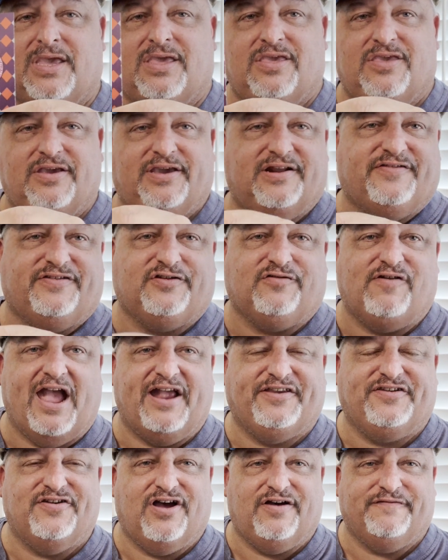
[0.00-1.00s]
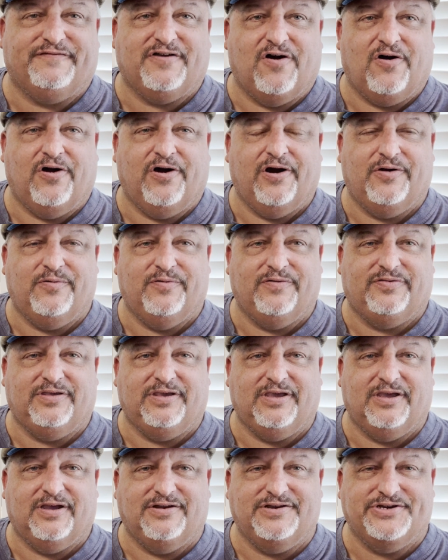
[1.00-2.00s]
you got a scratch-off card with
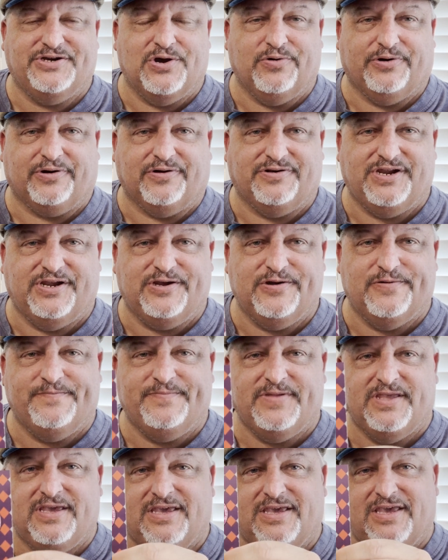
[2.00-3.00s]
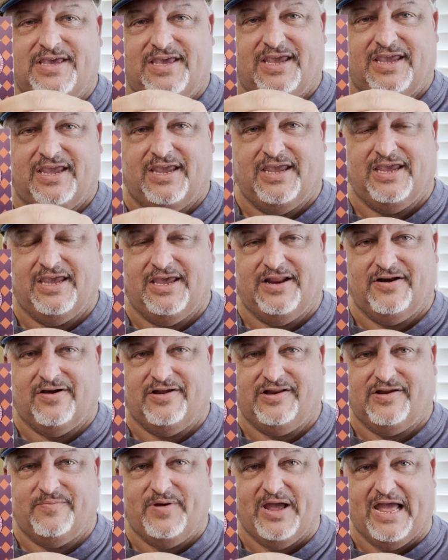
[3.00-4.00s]
the Joker 2. And
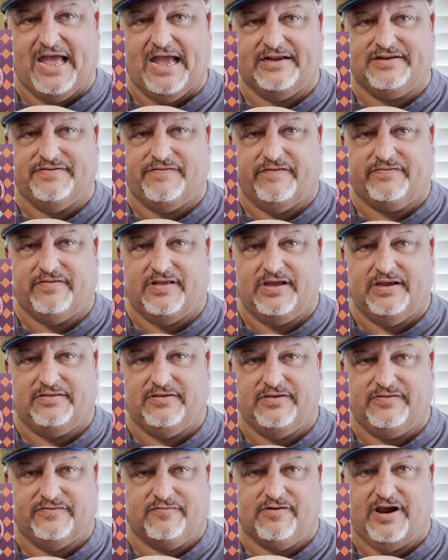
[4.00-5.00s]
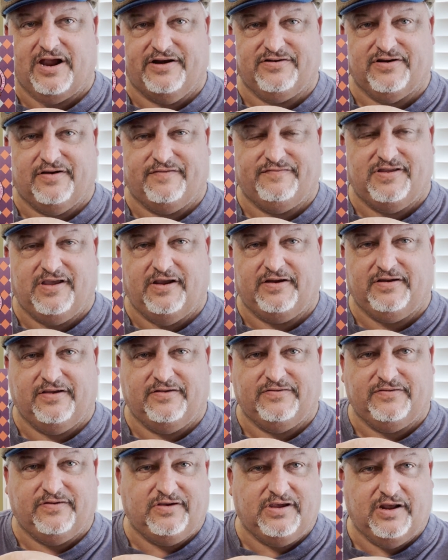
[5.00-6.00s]
on the back, just like these scratch-off
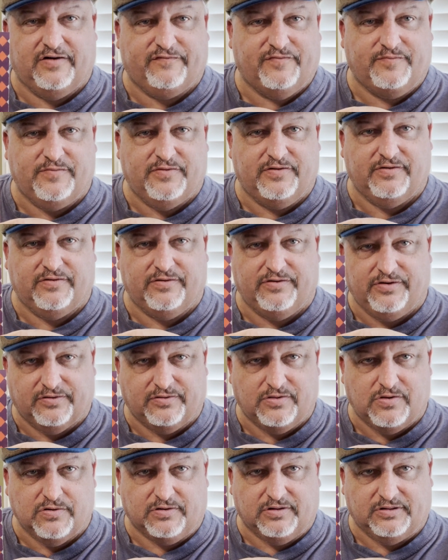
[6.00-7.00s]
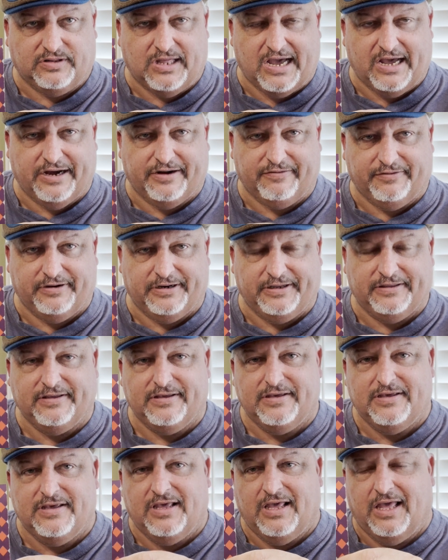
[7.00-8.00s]
tickets you get from your local lottery,
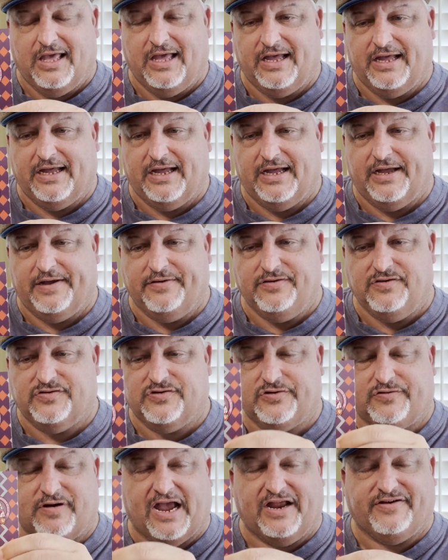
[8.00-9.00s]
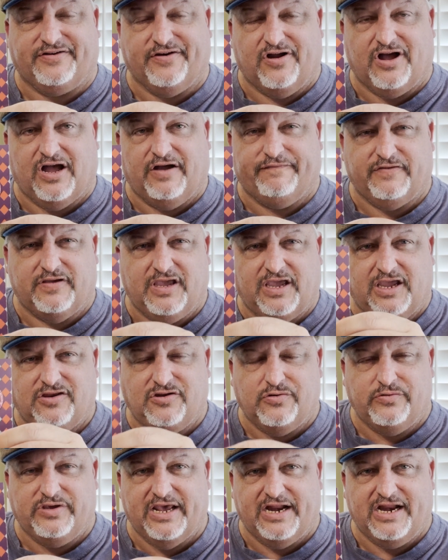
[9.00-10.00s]
you scratch it off and
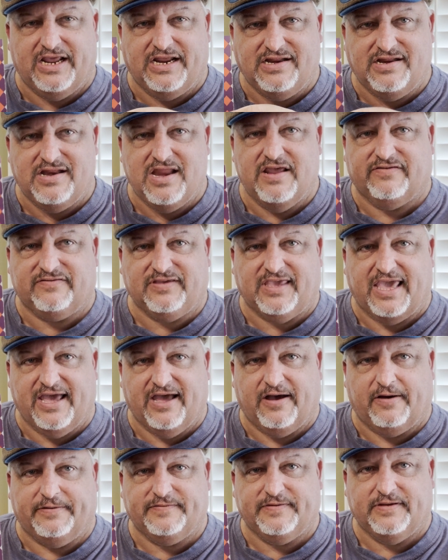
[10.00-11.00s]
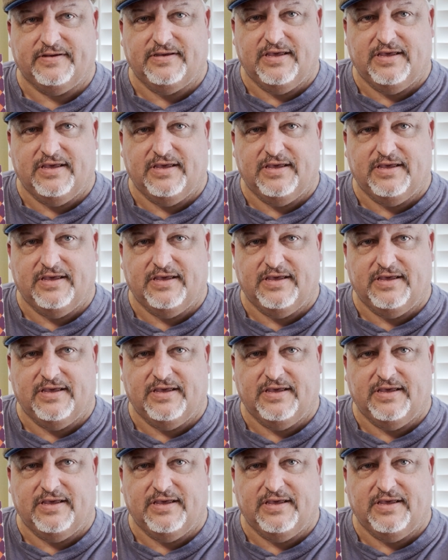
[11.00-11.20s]
you get a discount.